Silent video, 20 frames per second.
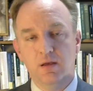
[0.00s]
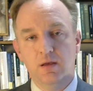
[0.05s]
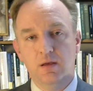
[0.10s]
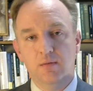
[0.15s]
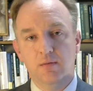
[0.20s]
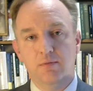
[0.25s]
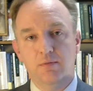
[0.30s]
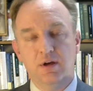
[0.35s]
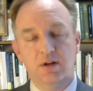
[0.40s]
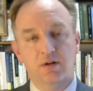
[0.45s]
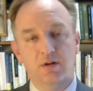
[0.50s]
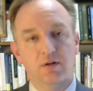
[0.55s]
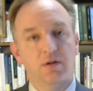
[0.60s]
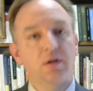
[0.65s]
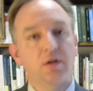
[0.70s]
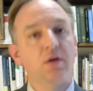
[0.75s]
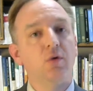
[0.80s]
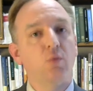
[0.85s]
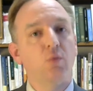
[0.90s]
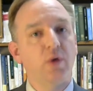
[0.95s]
But
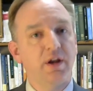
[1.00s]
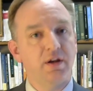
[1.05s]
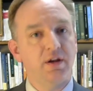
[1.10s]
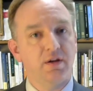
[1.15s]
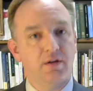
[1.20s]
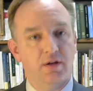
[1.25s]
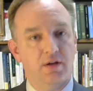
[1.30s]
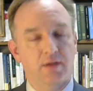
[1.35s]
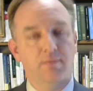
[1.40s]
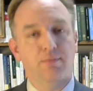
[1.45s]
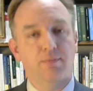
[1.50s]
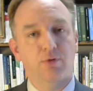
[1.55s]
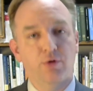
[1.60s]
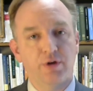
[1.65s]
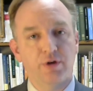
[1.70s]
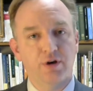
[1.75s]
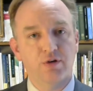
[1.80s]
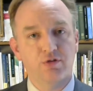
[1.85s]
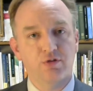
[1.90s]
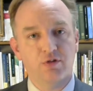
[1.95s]
when
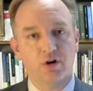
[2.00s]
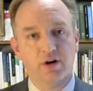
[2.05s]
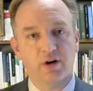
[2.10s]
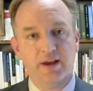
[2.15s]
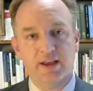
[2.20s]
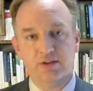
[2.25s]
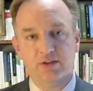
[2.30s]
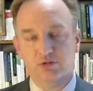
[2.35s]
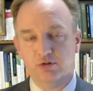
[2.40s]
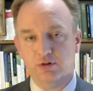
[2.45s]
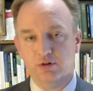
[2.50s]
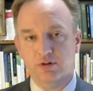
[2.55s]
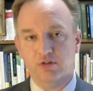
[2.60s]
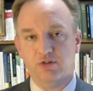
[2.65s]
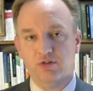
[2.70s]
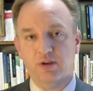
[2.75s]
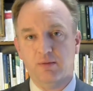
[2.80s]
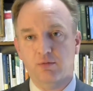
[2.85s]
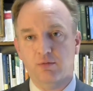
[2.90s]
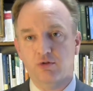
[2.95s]
employers are asked on the
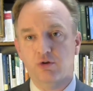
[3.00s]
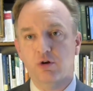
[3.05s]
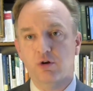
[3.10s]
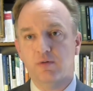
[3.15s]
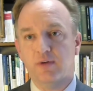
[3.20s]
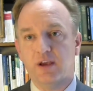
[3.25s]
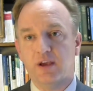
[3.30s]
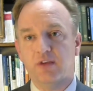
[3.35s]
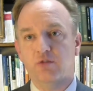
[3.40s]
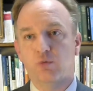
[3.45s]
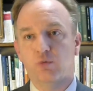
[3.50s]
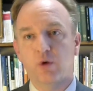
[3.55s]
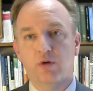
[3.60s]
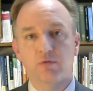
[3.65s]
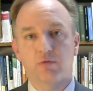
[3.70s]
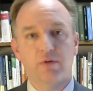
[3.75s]
same surveys what